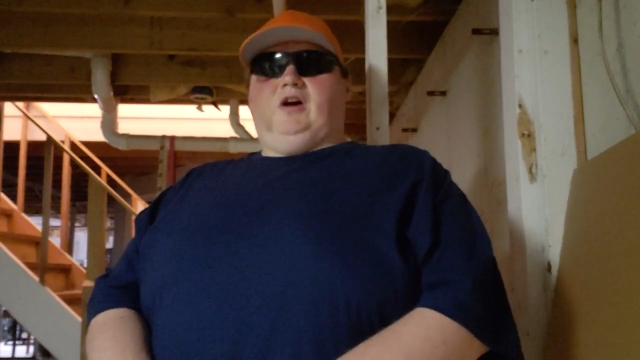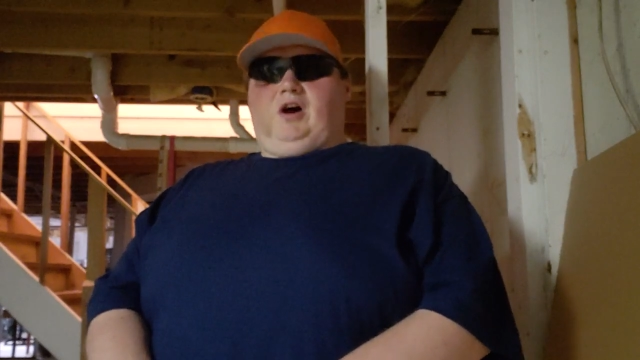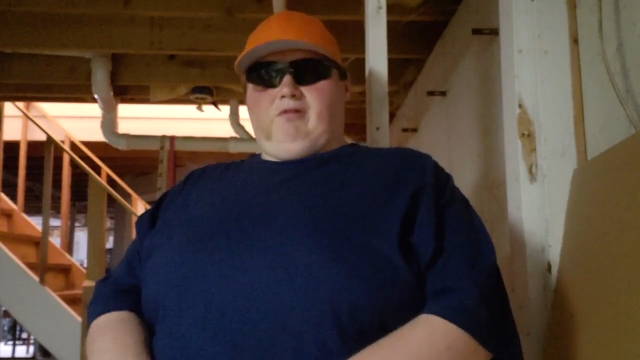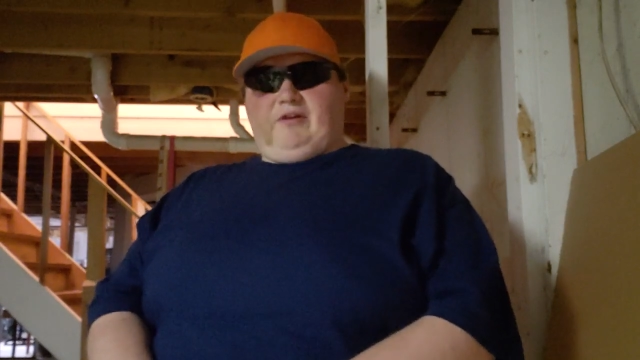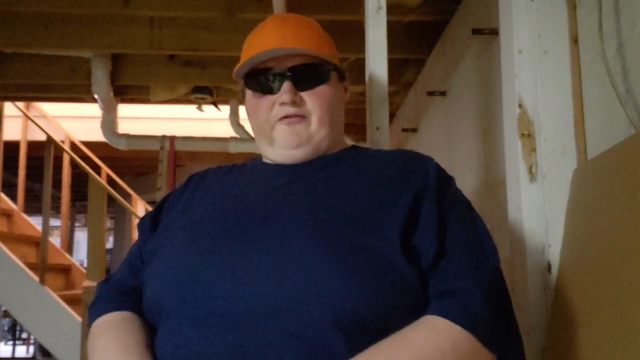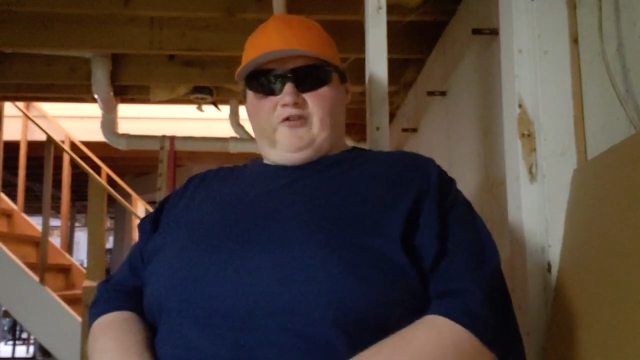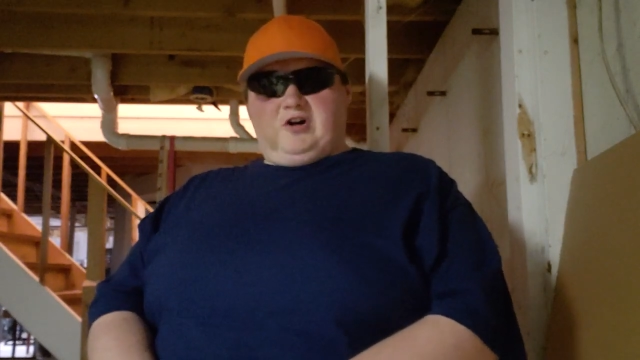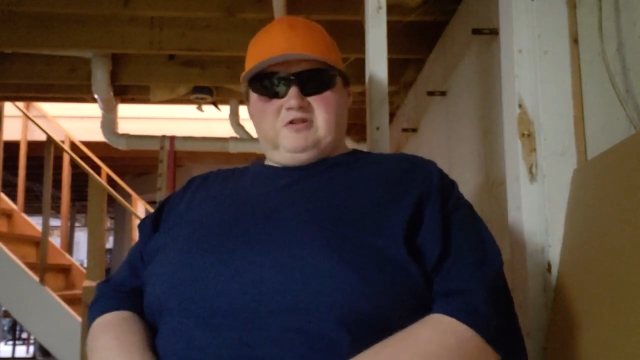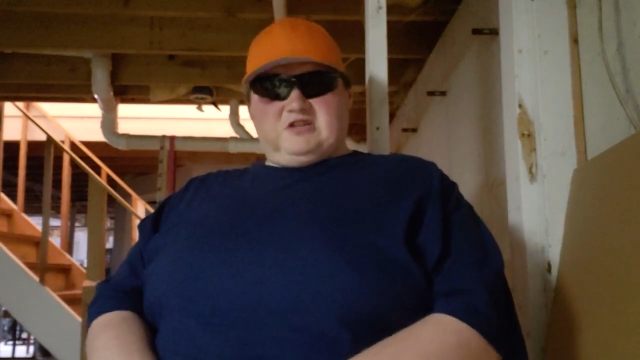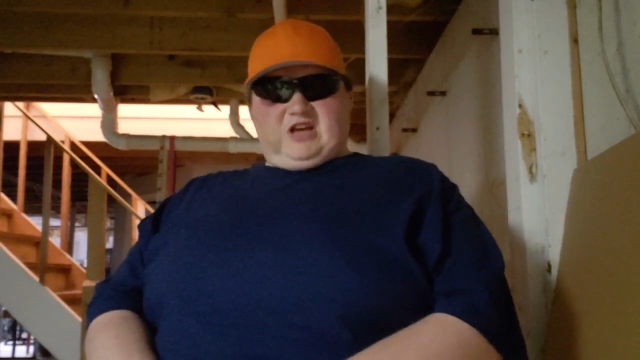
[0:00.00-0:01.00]
Alright
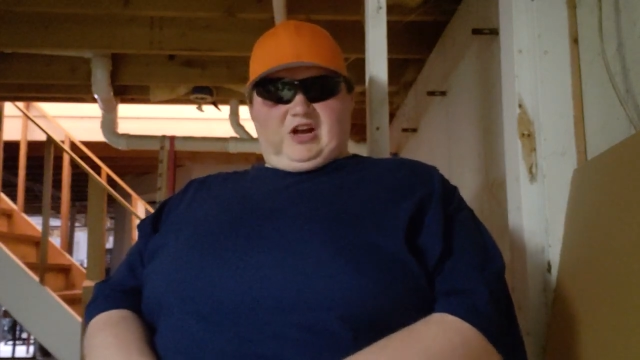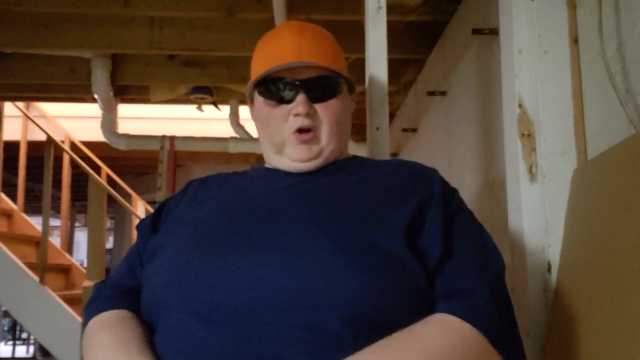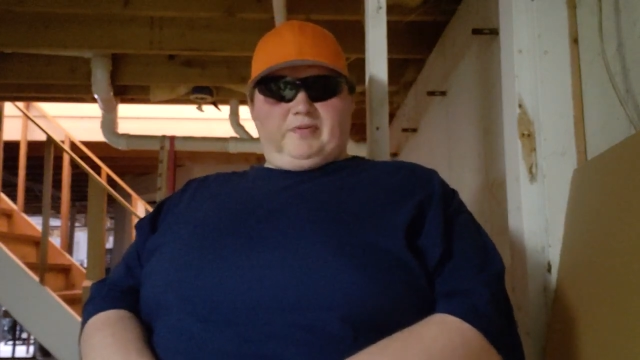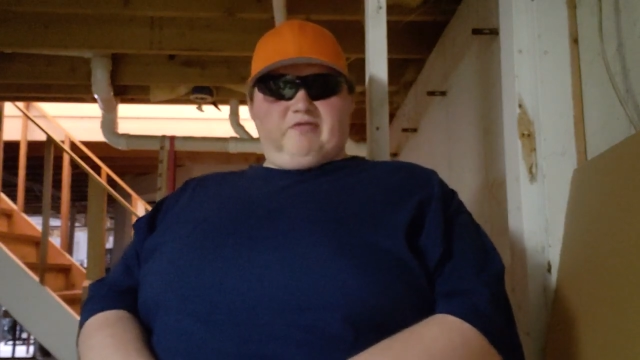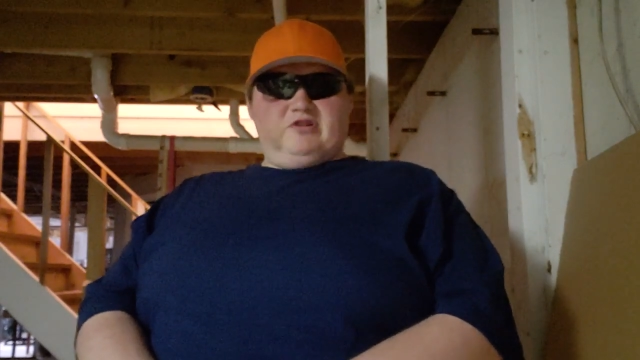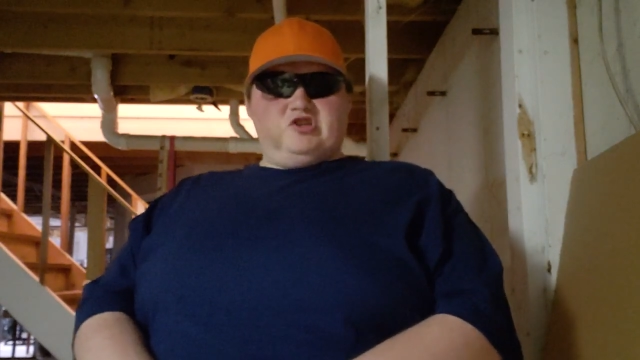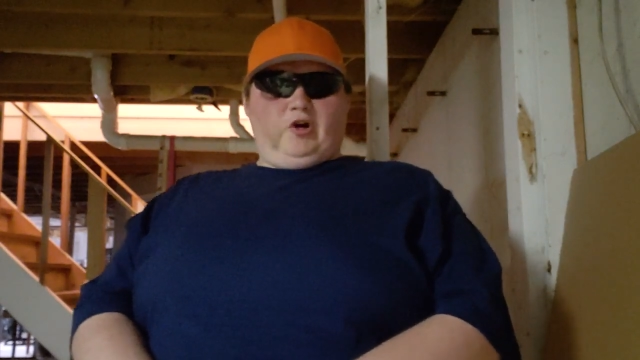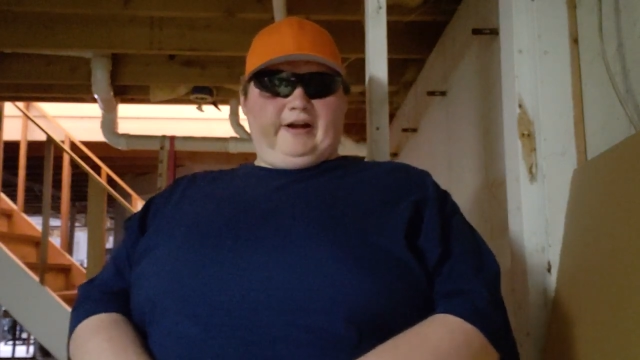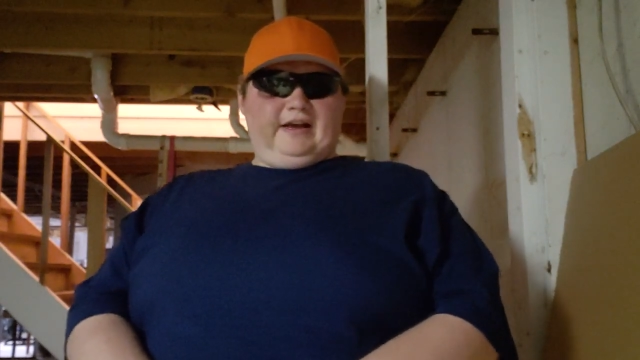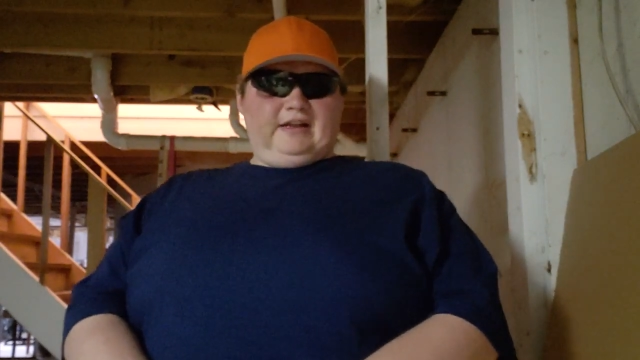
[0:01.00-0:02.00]
folks, I hope you
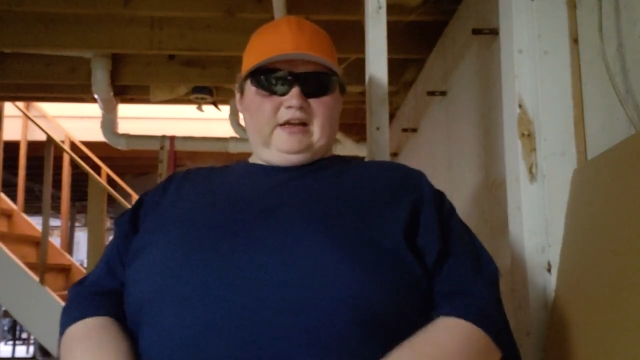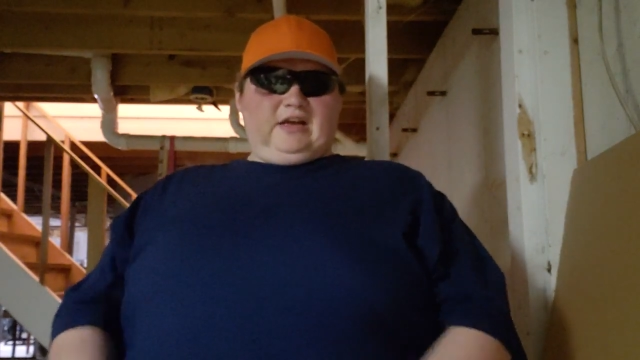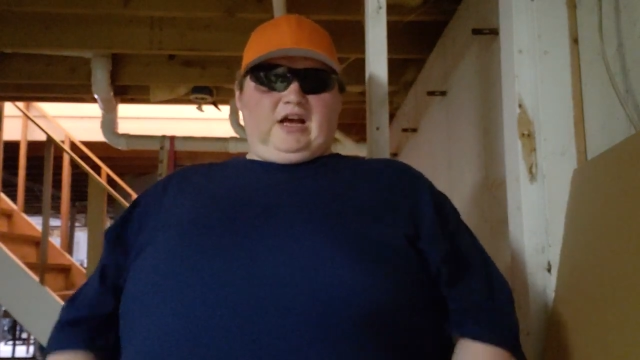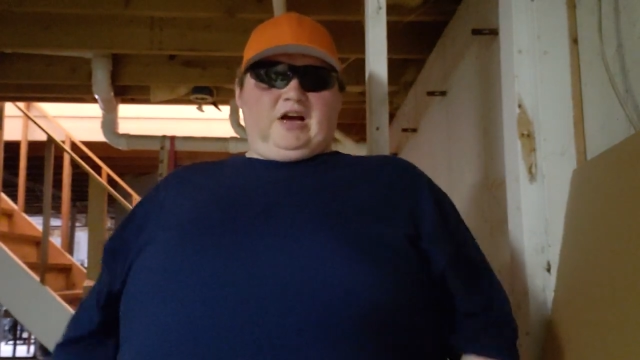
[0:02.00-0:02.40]
enjoyed it.